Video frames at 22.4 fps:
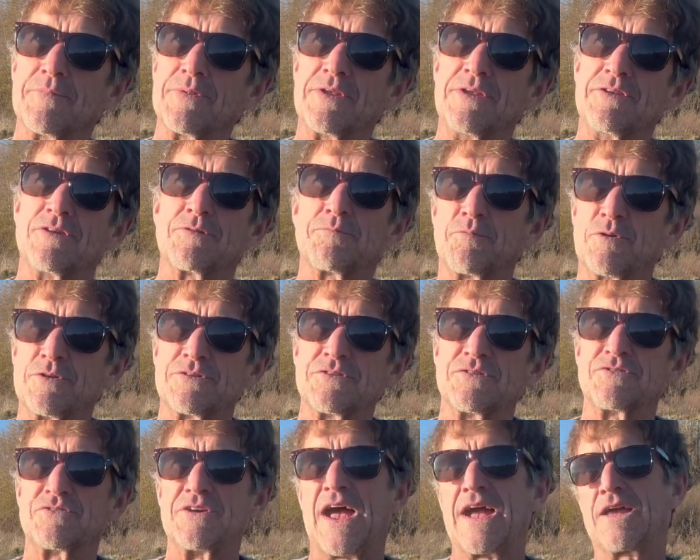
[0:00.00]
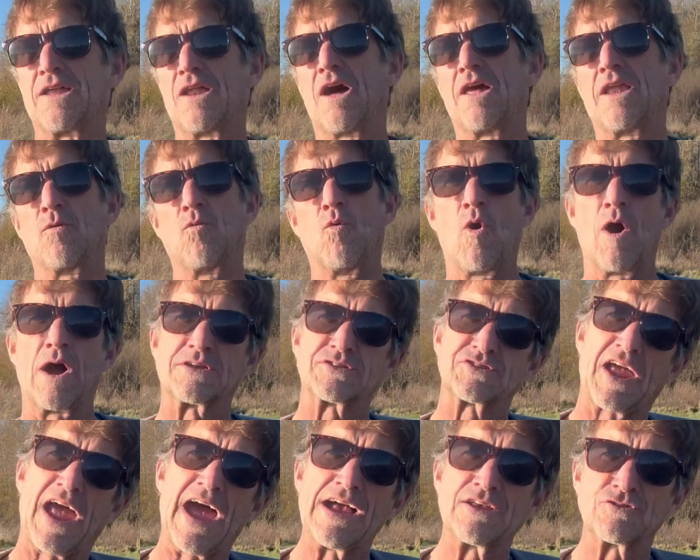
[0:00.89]
He just puts his jacket on and walks
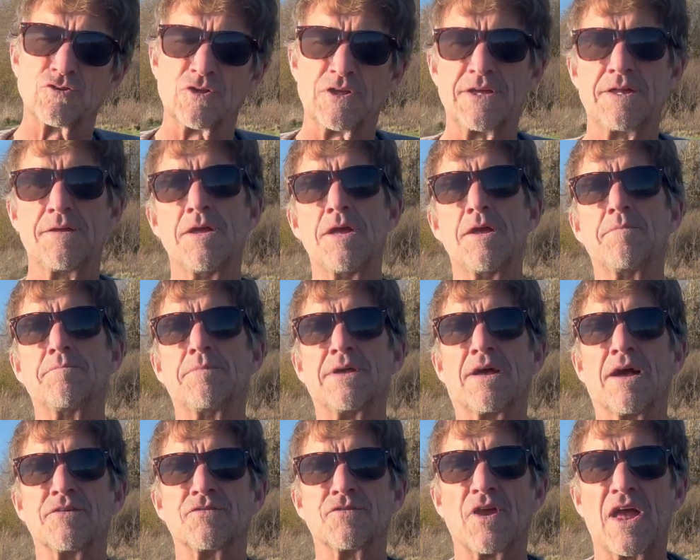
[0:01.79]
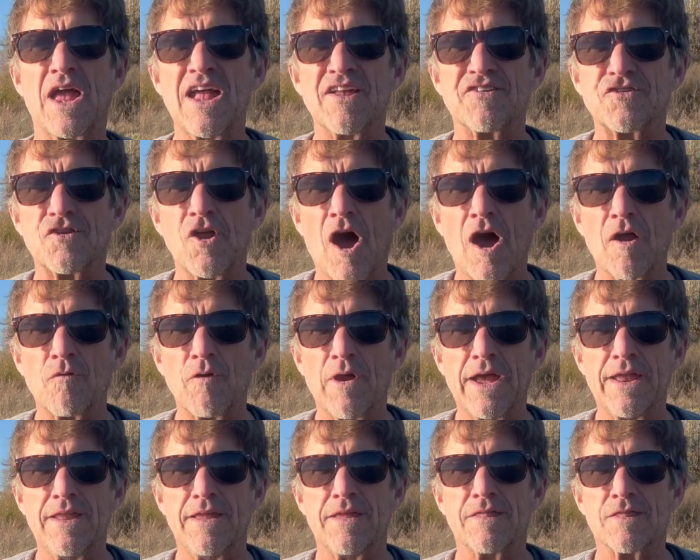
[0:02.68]
casually because it's not
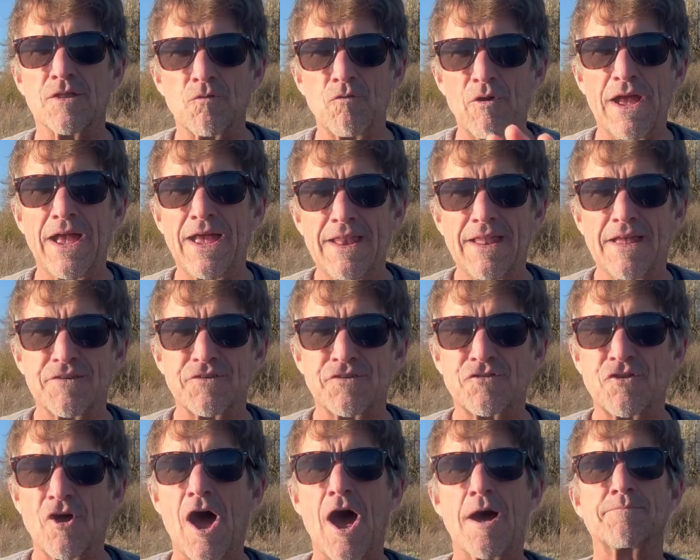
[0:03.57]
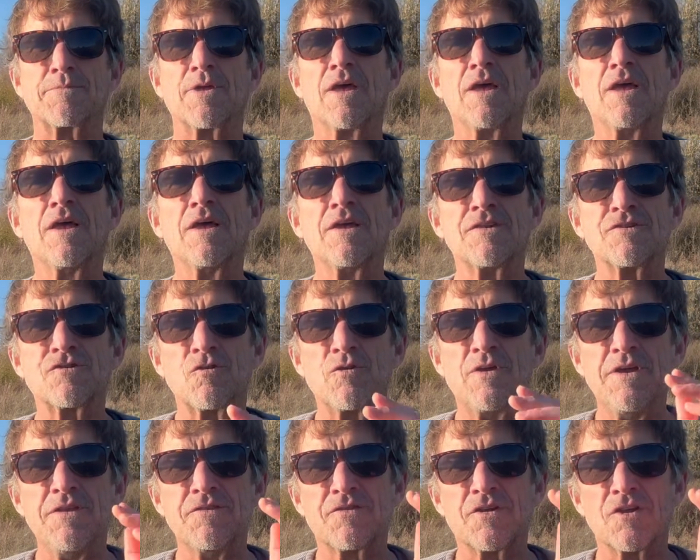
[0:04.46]
raining. The rain has stopped. So
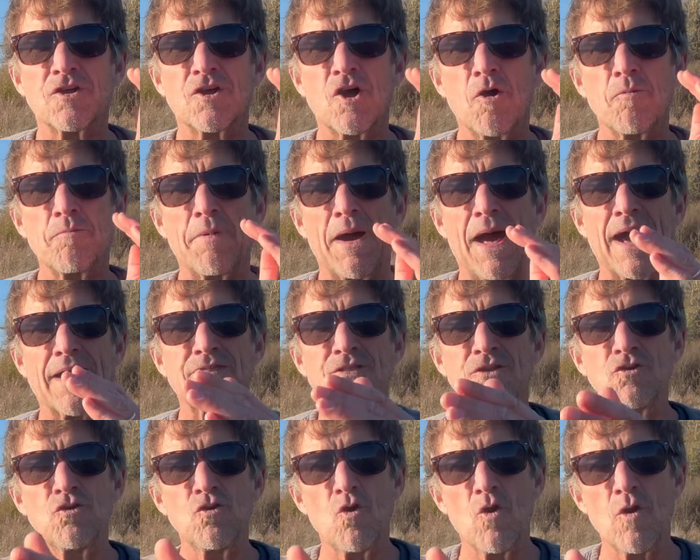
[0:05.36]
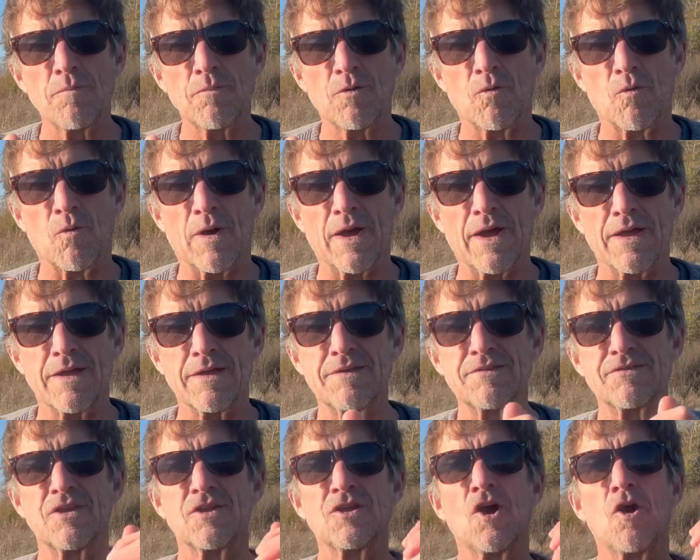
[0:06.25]
he's going to go back the normal way.
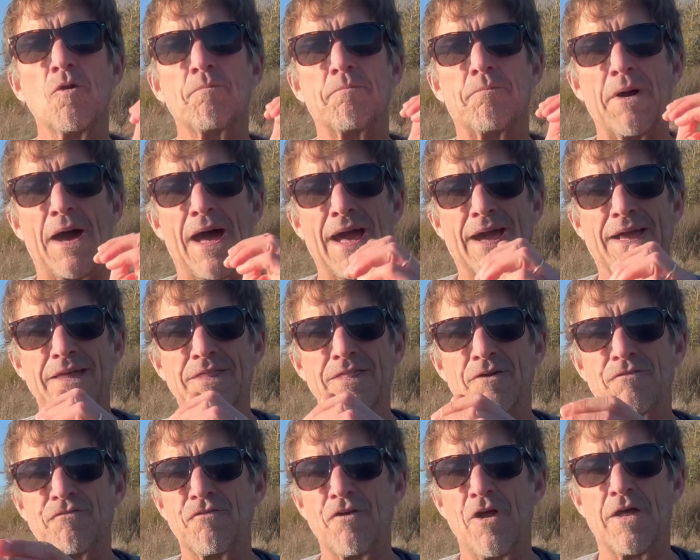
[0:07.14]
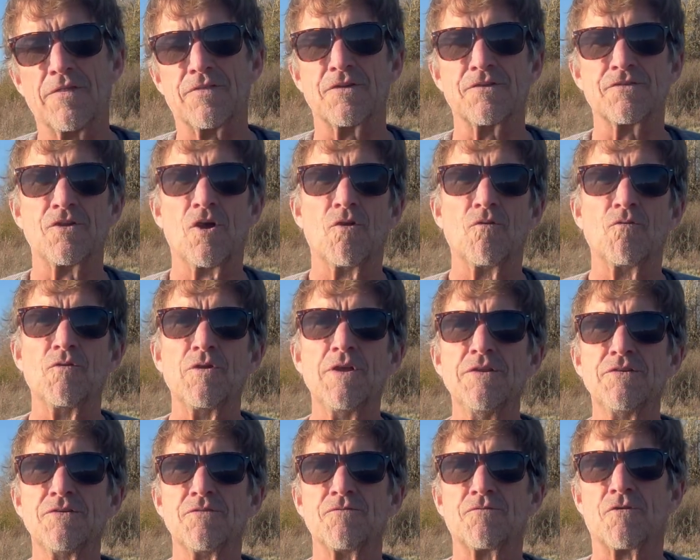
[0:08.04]
He's going to go back in the front. There's no
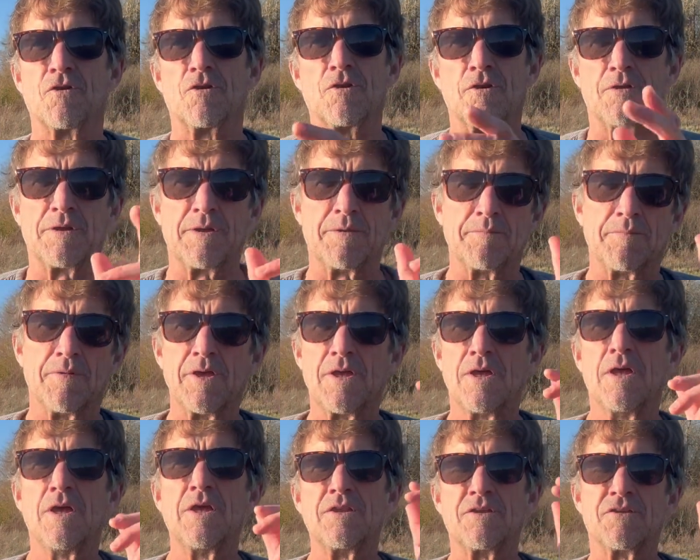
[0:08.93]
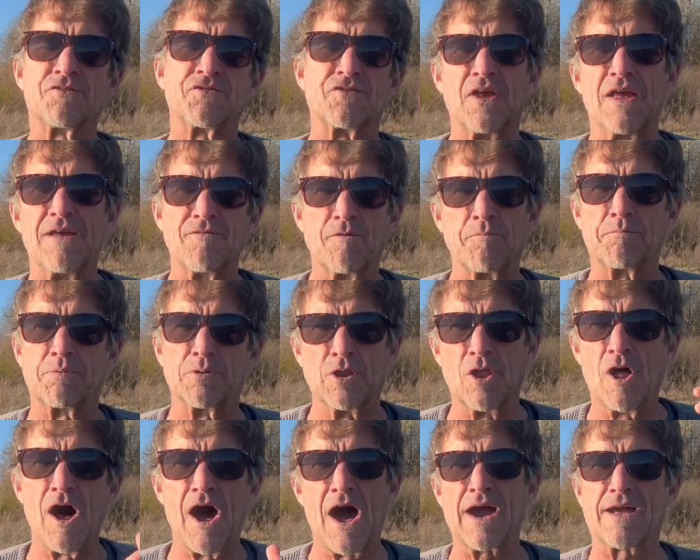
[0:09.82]
reason for him to save a
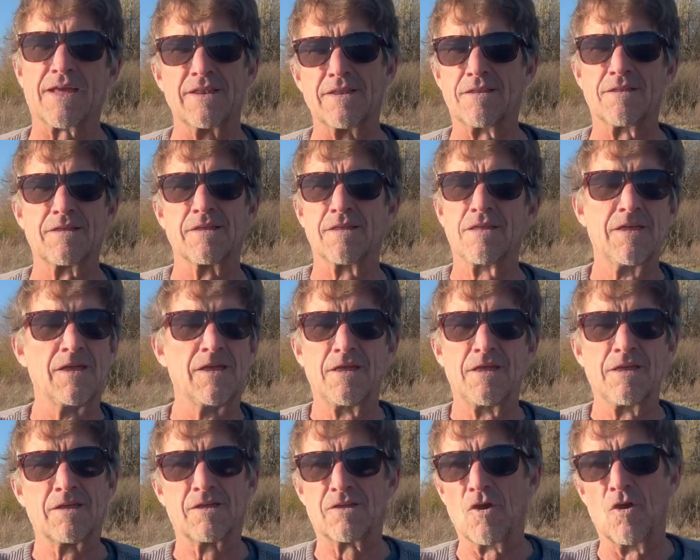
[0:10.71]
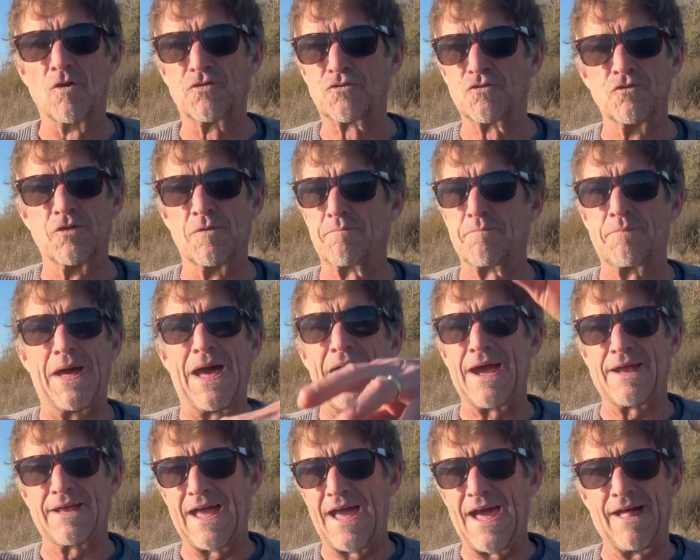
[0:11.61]
block and go through the
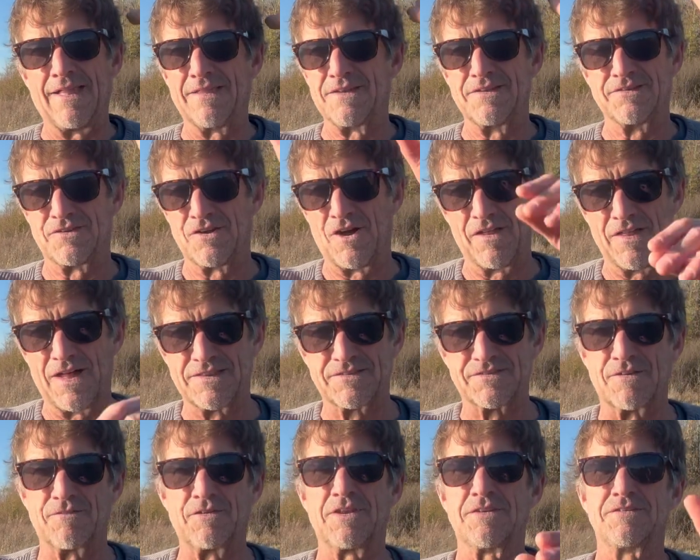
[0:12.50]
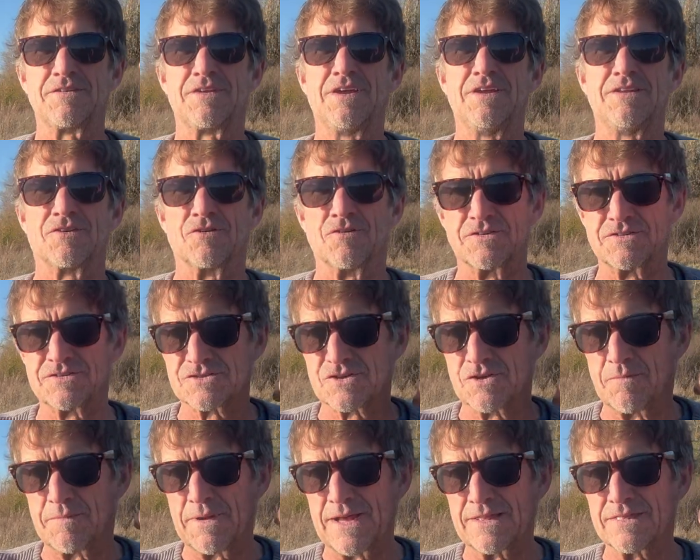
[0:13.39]
back alleys and all that stuff. He doesn't need to. He'll just
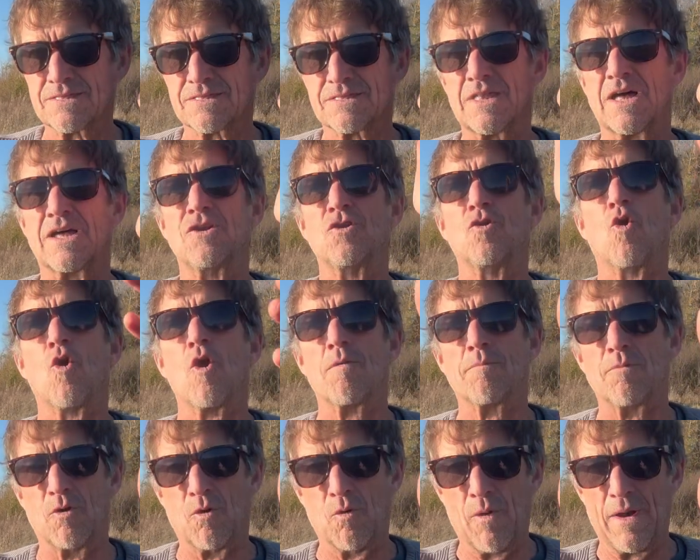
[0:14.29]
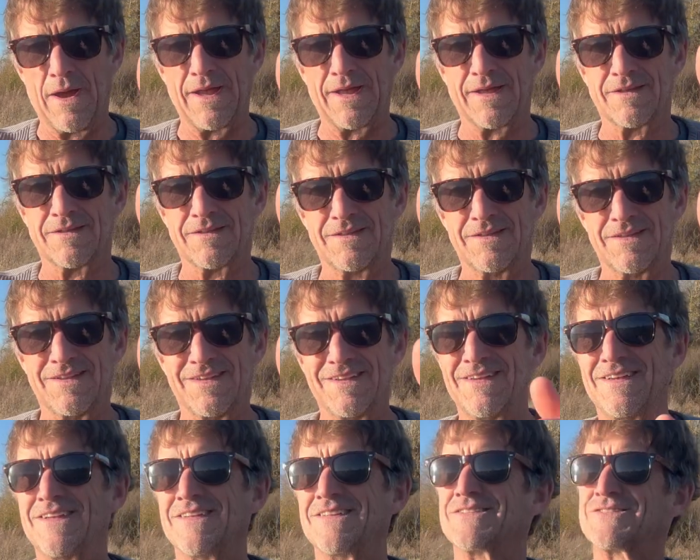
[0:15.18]
go back the normal way.
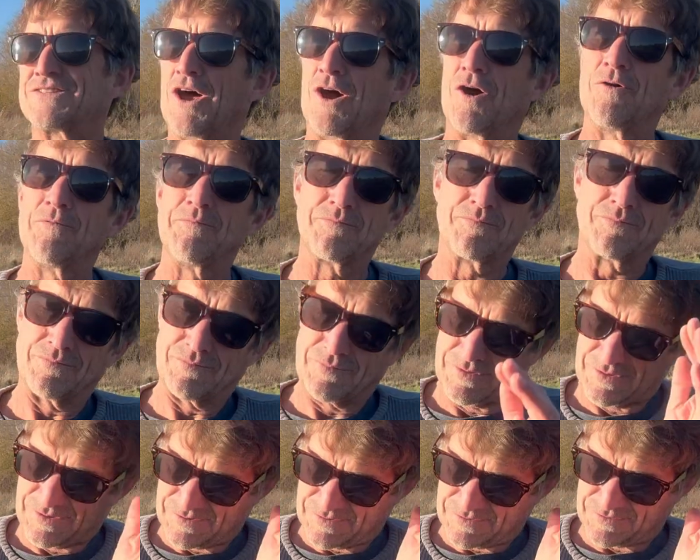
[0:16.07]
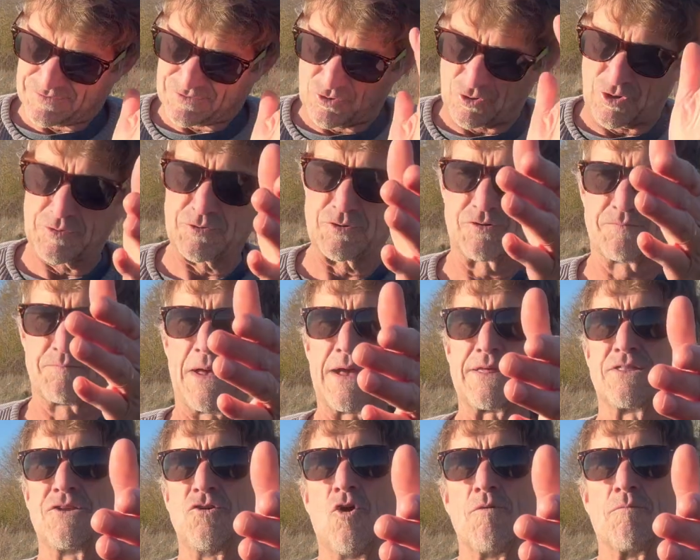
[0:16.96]
So Joe goes
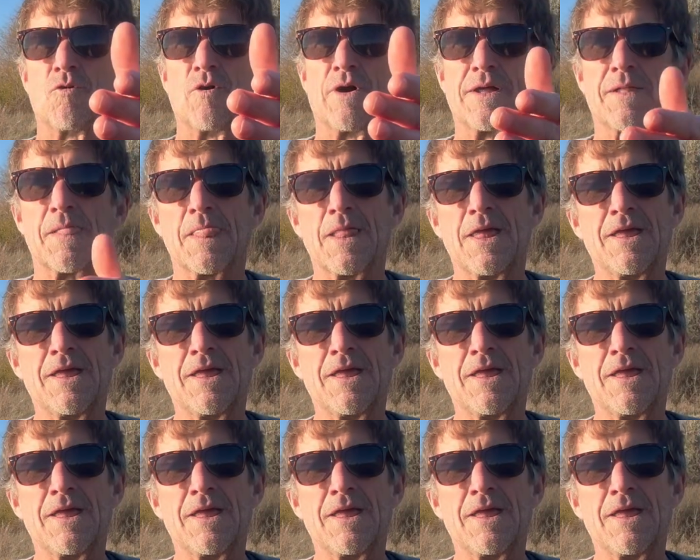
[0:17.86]
back the normal way.